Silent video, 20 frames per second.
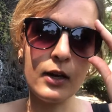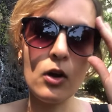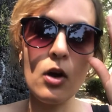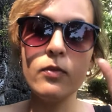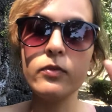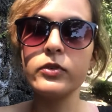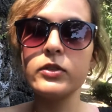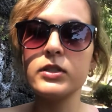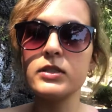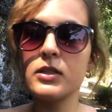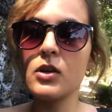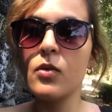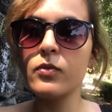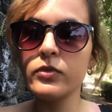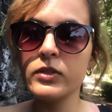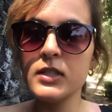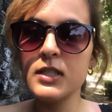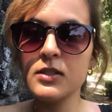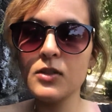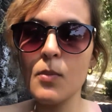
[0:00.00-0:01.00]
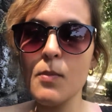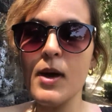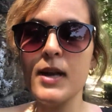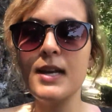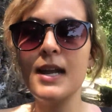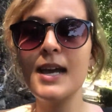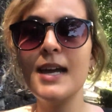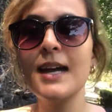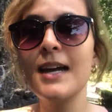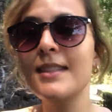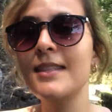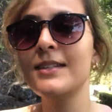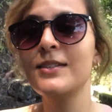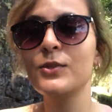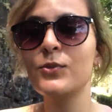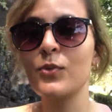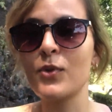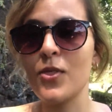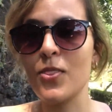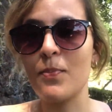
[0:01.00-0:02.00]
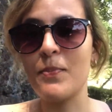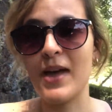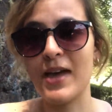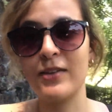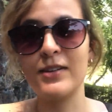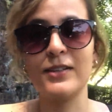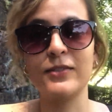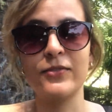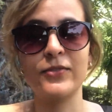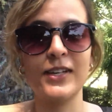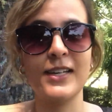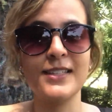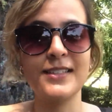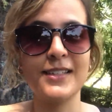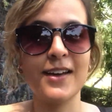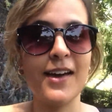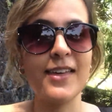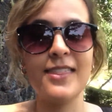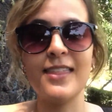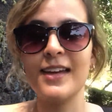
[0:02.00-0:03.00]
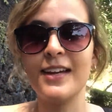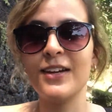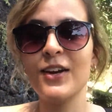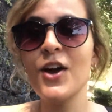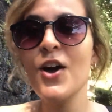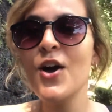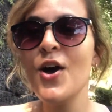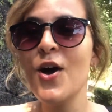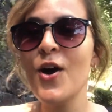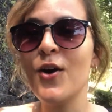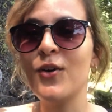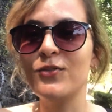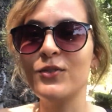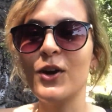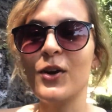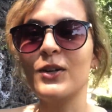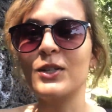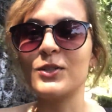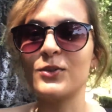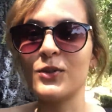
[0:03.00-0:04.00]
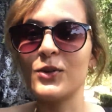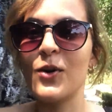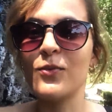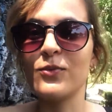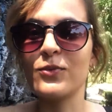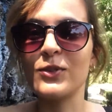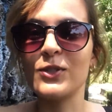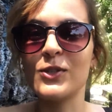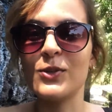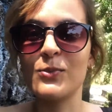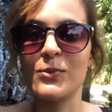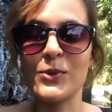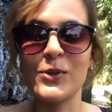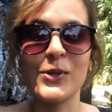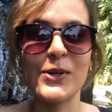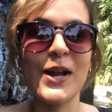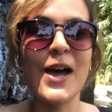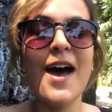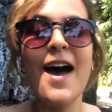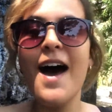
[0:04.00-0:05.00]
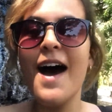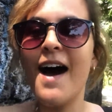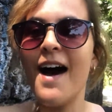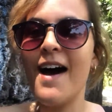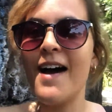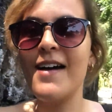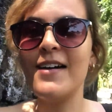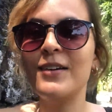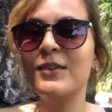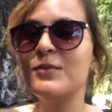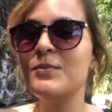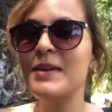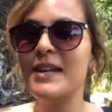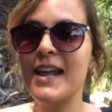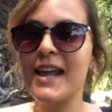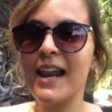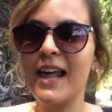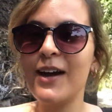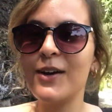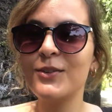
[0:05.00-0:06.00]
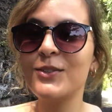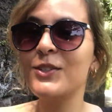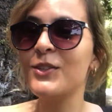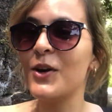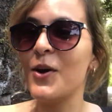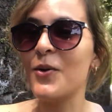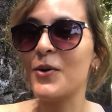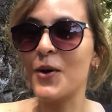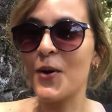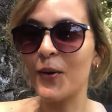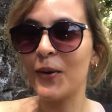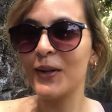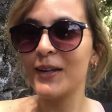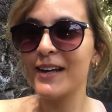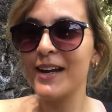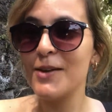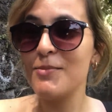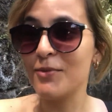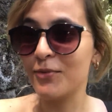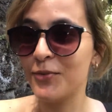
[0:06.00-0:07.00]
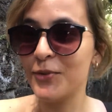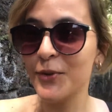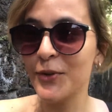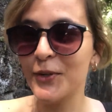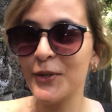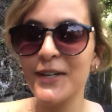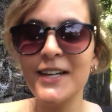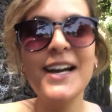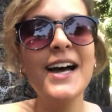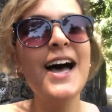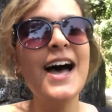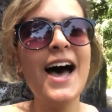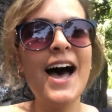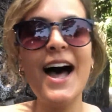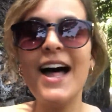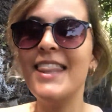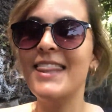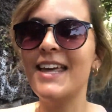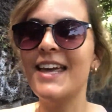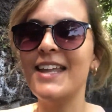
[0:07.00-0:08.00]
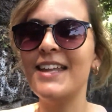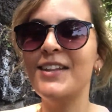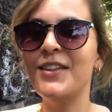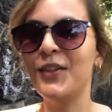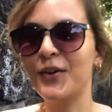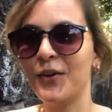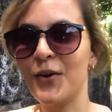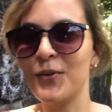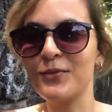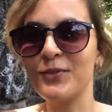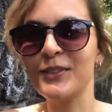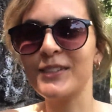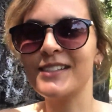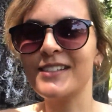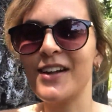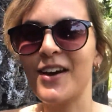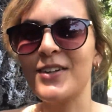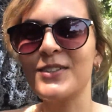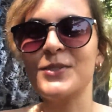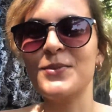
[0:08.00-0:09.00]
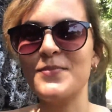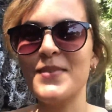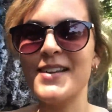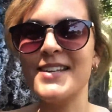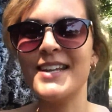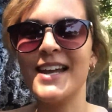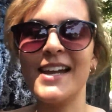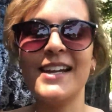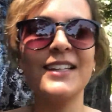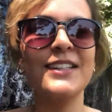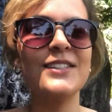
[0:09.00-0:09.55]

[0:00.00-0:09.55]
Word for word: Conference. Conference is on Monday and this is one of the benefits, I think, of going to a conference abroad. I have been allowed to go on holiday before and then the conference starts on Monday.